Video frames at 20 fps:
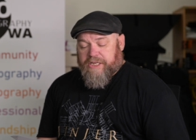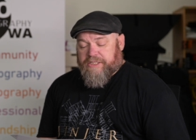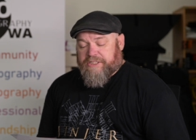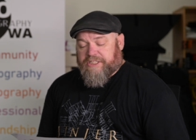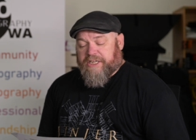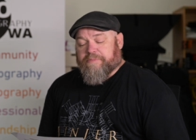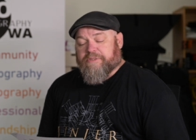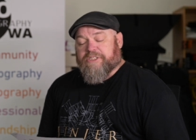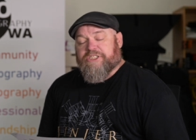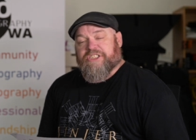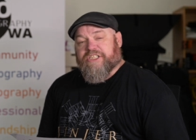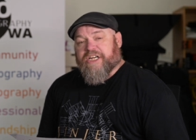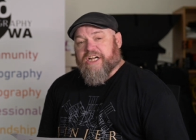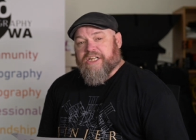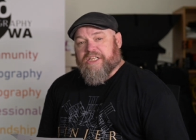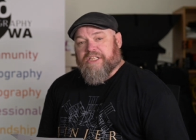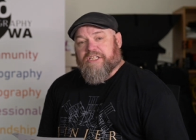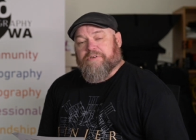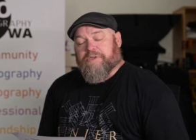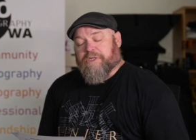
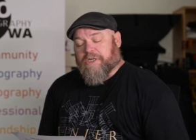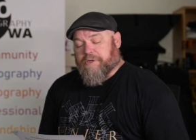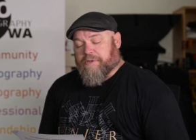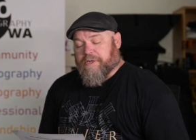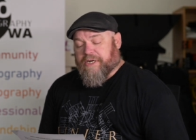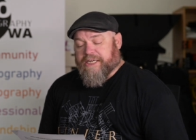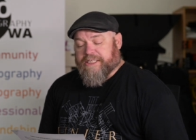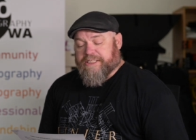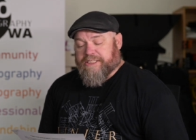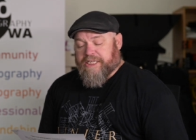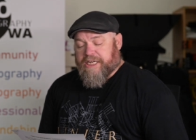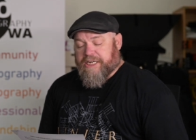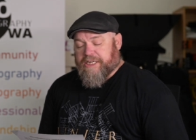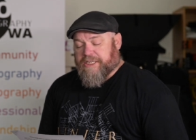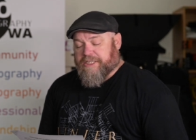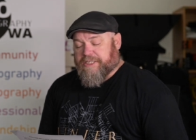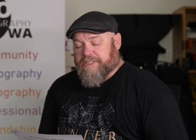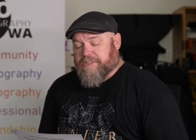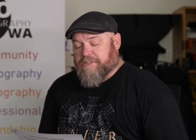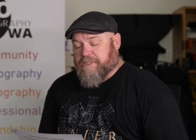demonstrating the required
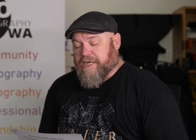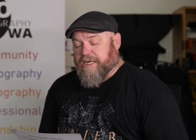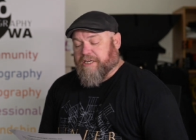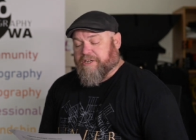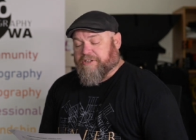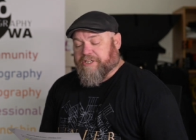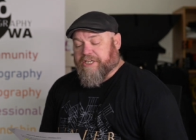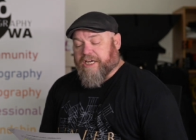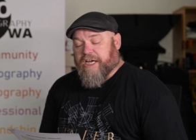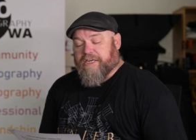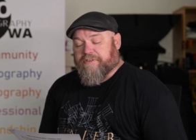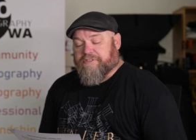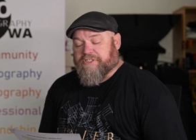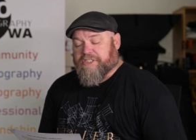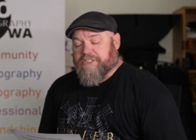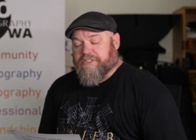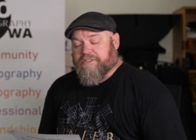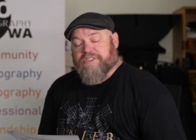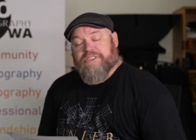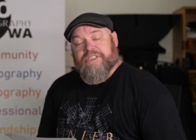technical and creative
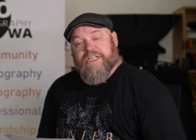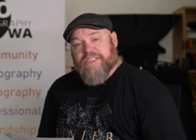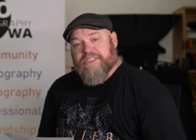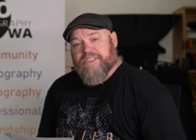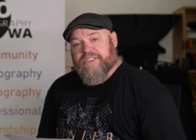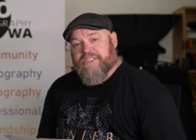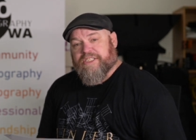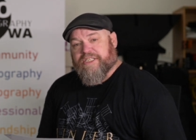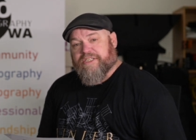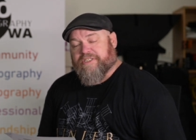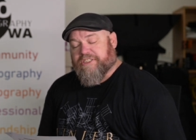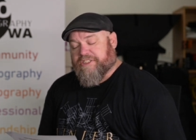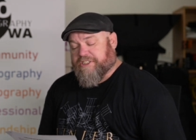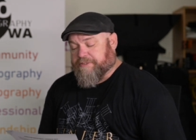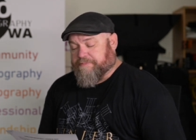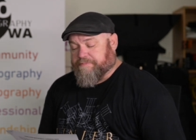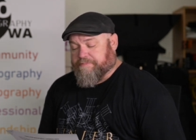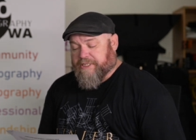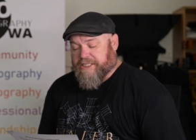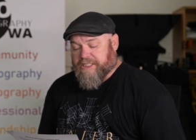skills necessary to
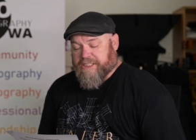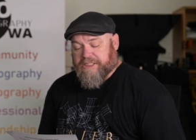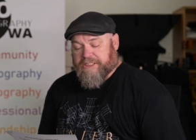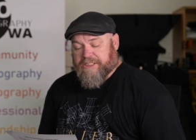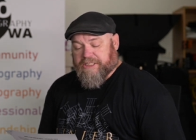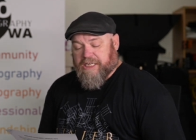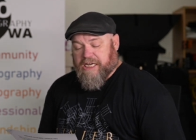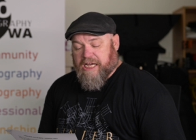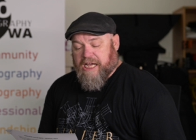meet